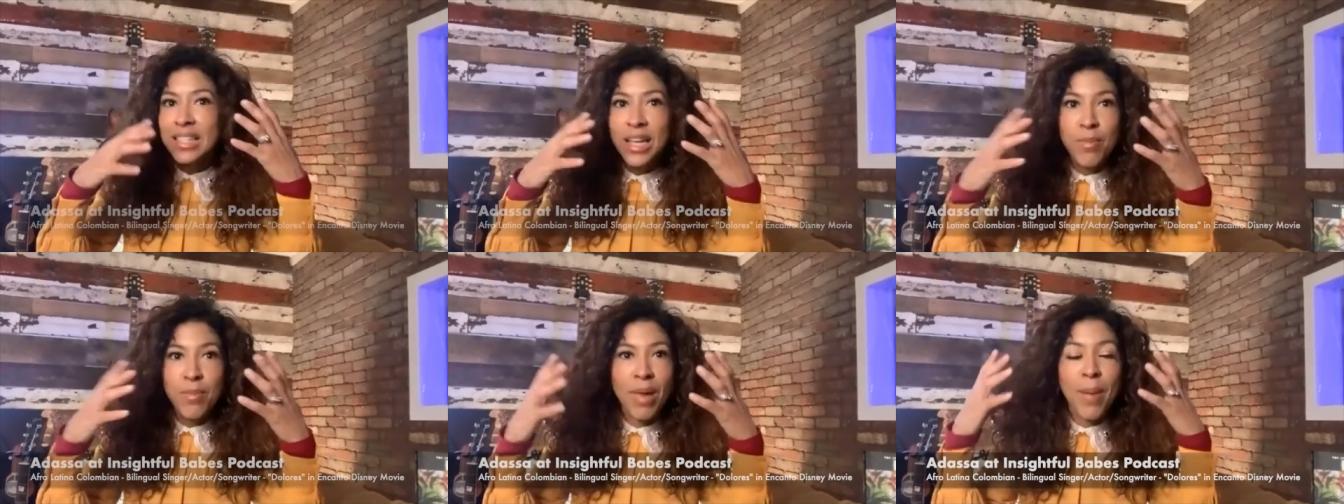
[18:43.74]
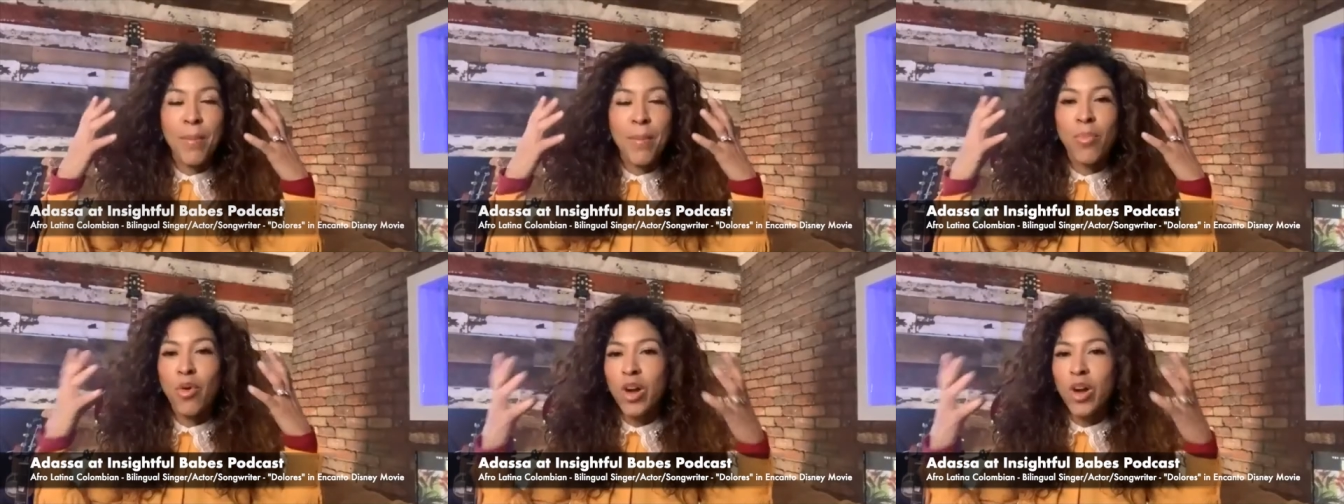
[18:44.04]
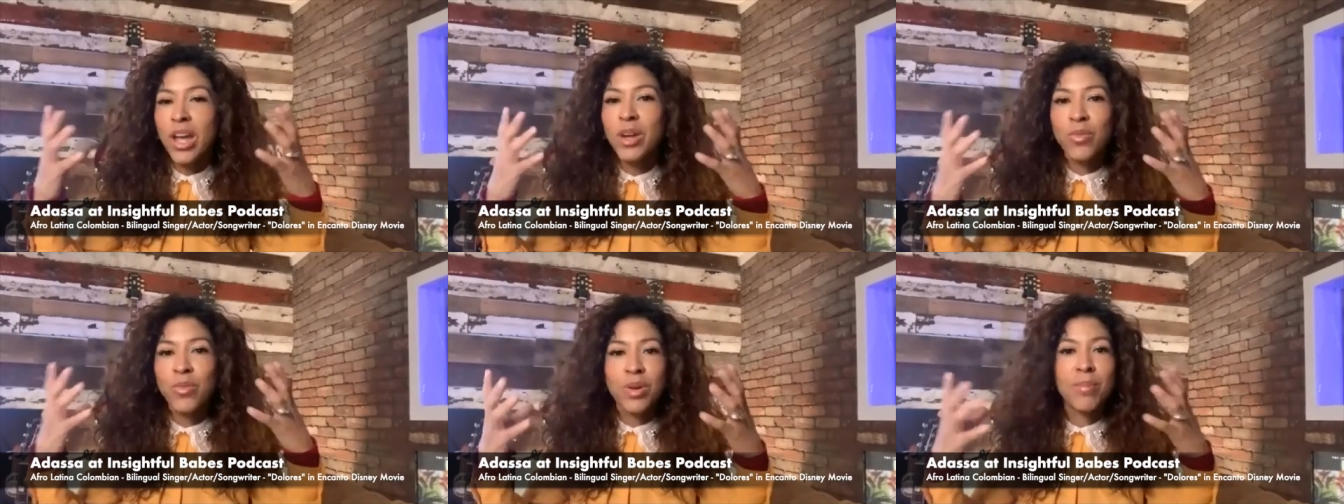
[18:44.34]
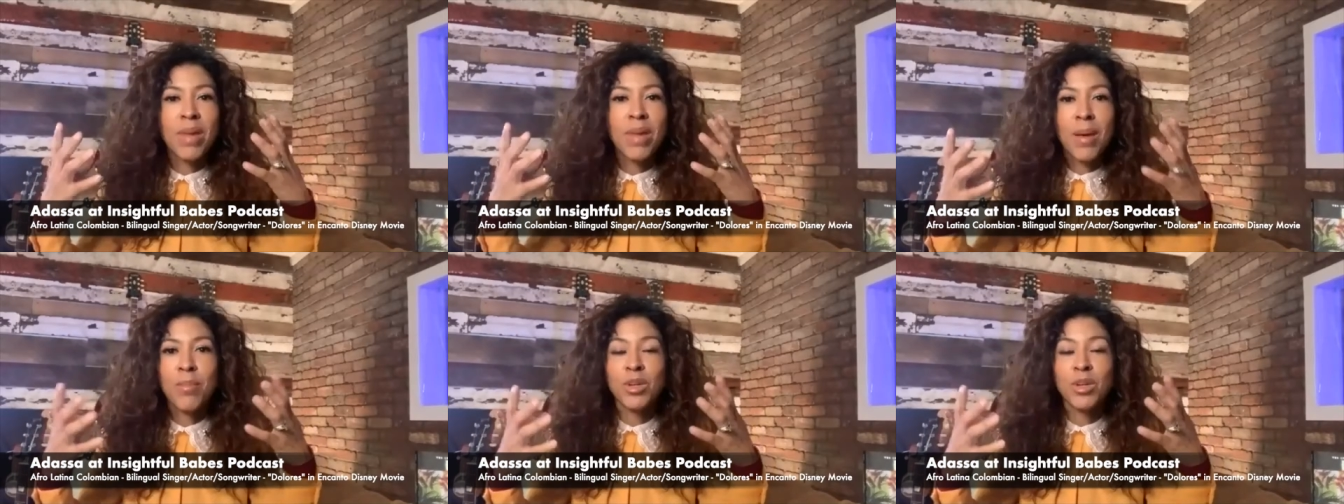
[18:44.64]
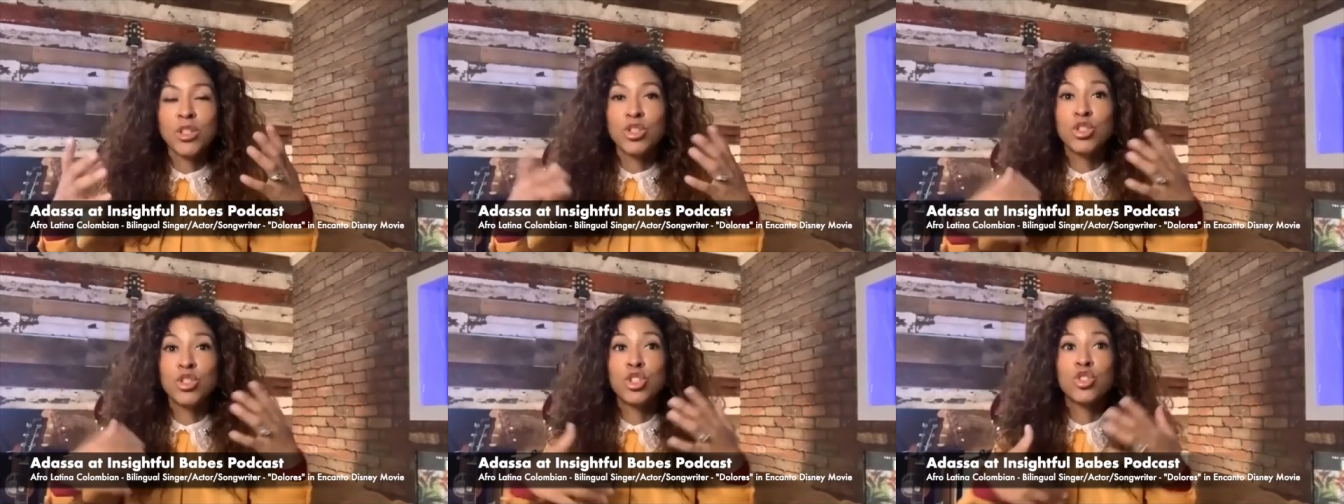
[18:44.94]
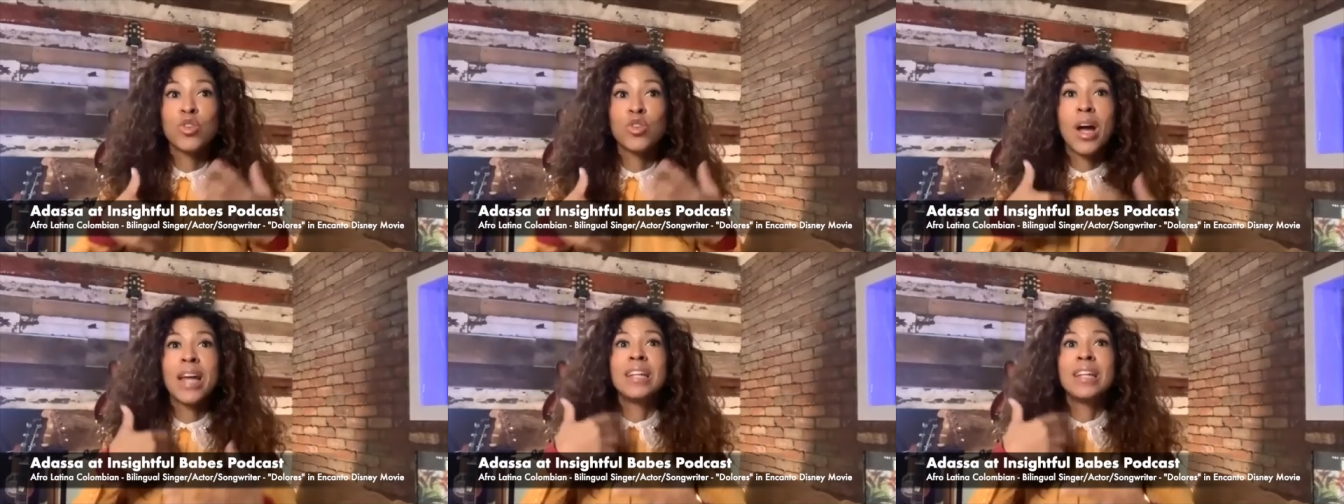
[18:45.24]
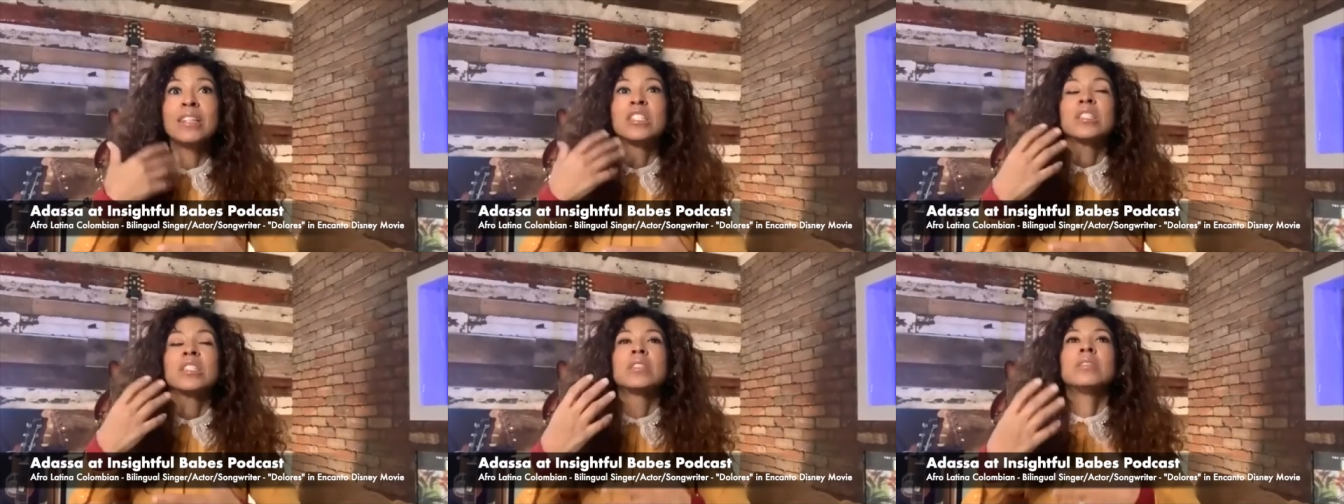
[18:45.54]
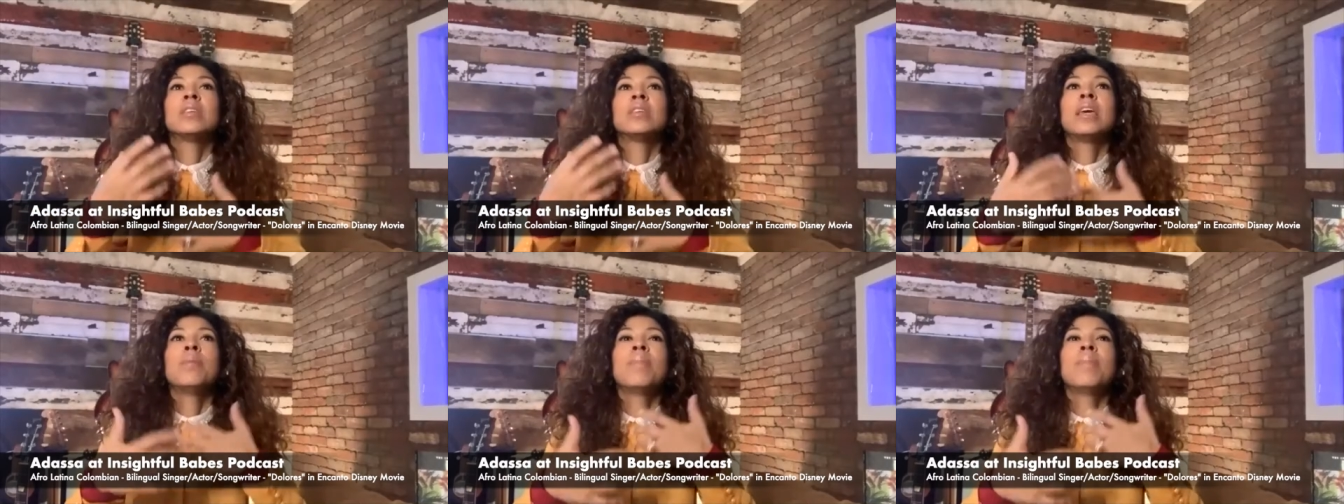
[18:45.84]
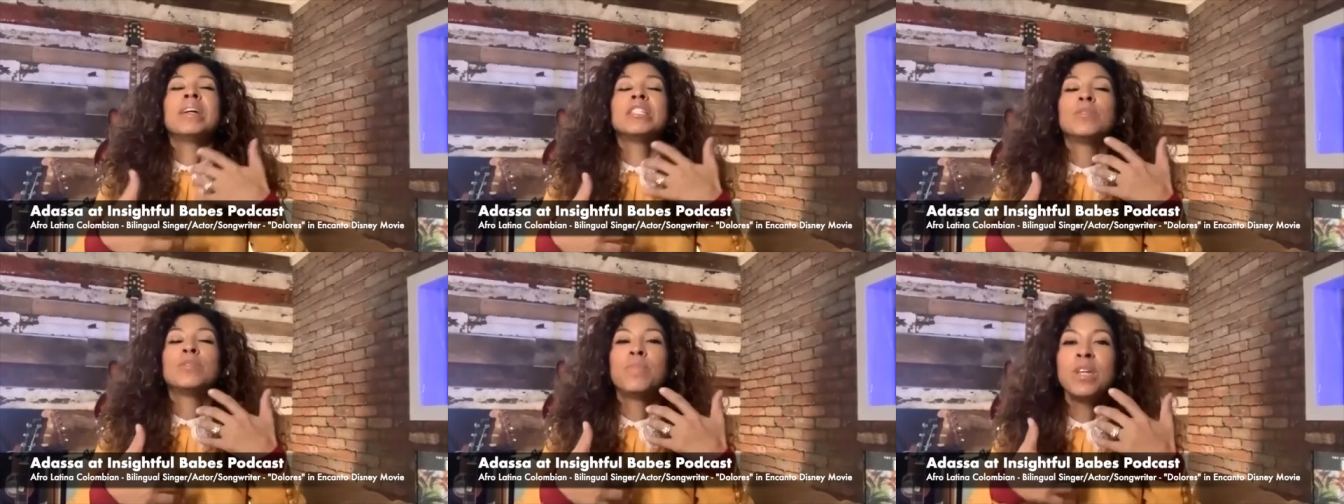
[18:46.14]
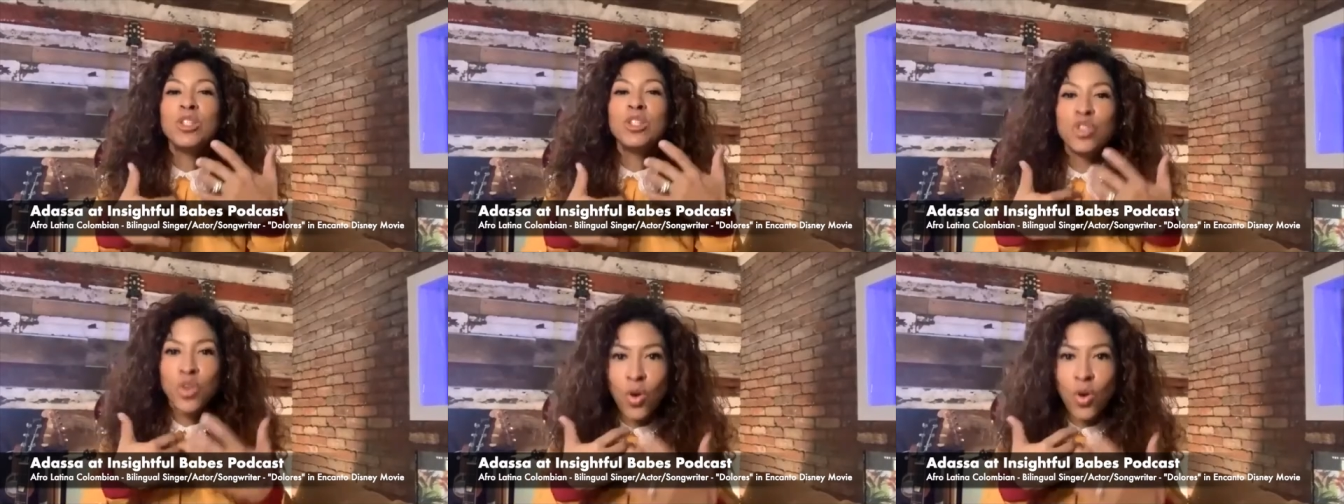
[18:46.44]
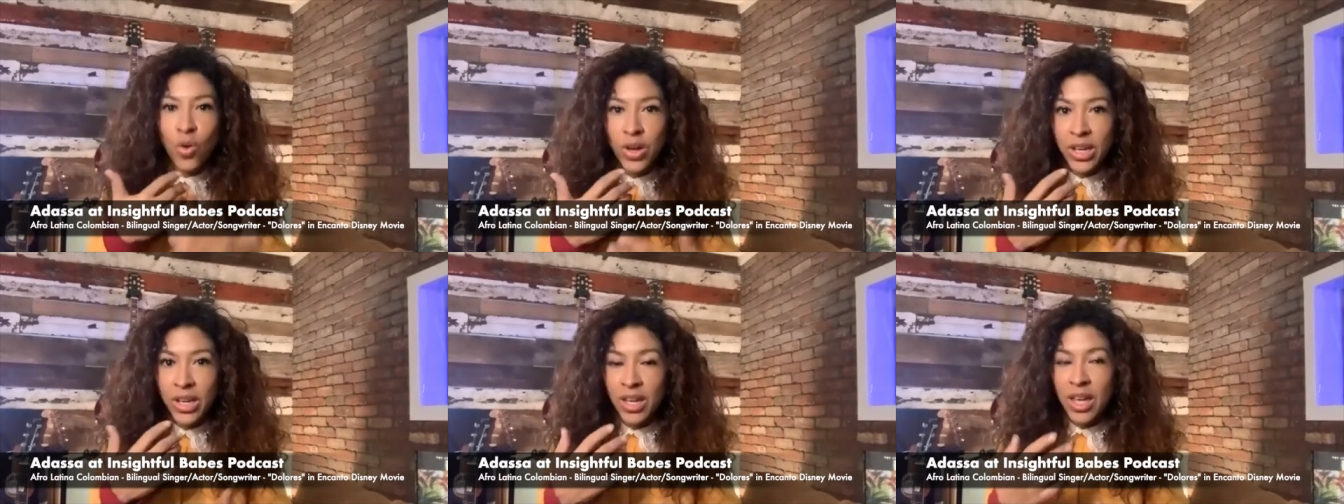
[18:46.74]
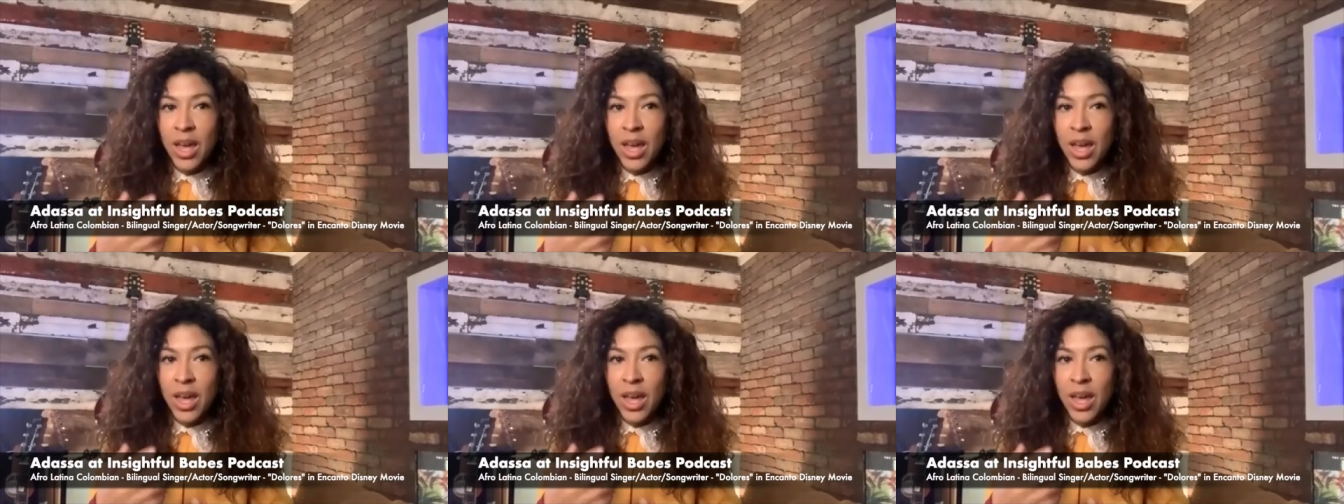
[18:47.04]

my brain remembered to try to get my speech going.